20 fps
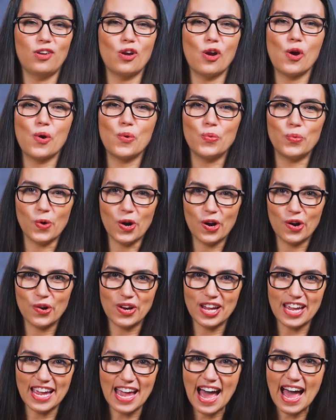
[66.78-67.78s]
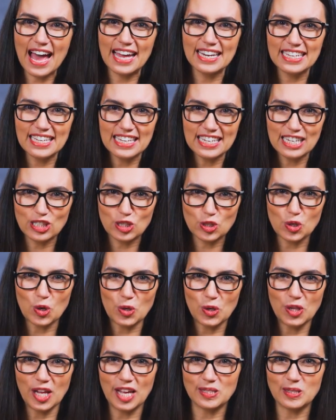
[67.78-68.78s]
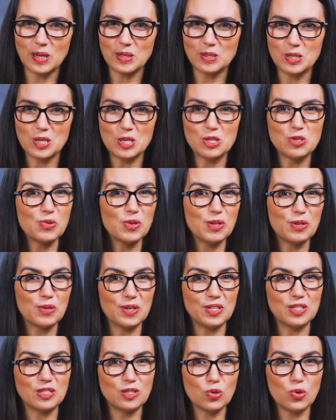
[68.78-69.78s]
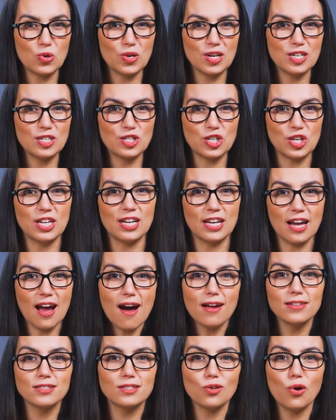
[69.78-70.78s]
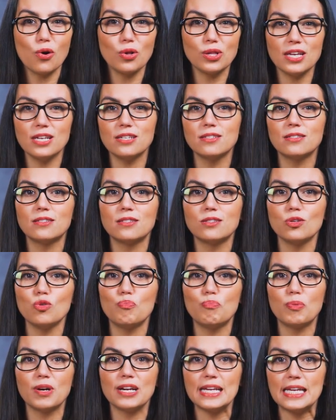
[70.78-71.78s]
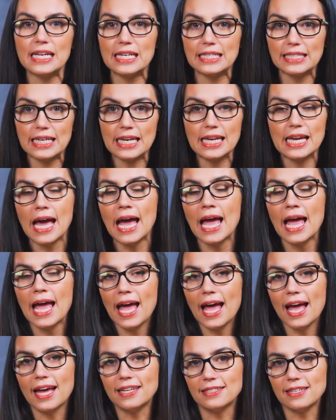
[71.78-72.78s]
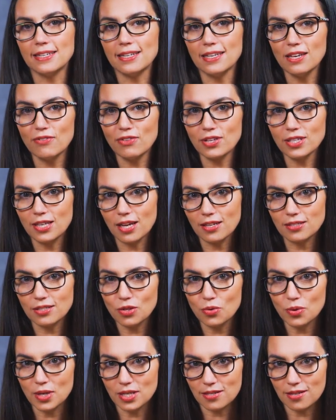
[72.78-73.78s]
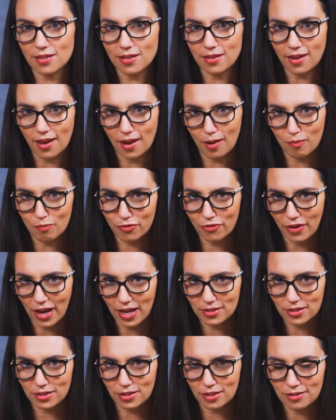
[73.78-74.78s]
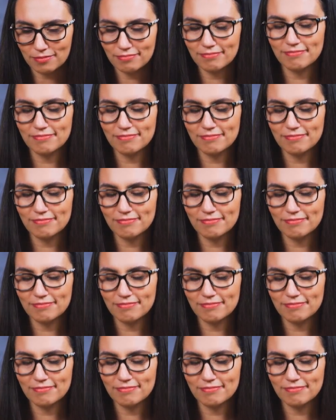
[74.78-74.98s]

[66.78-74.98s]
Don't worry, adding an external SSD to increase storage in a console is super easy, and it even gets you into the game faster.